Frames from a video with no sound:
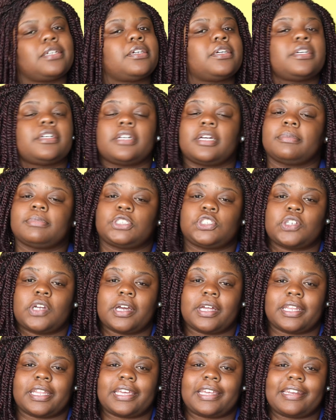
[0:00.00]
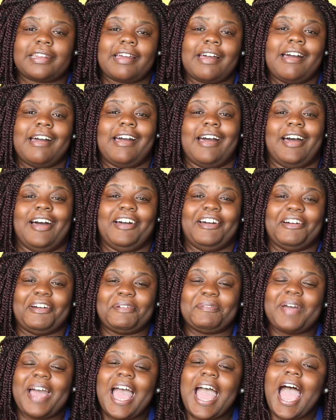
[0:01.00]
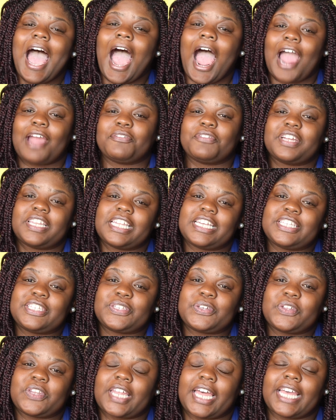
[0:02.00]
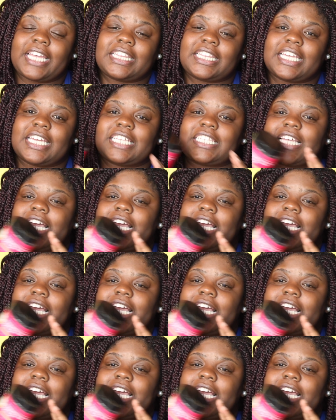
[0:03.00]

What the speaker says: Girl, I'm struggling. I really do like this.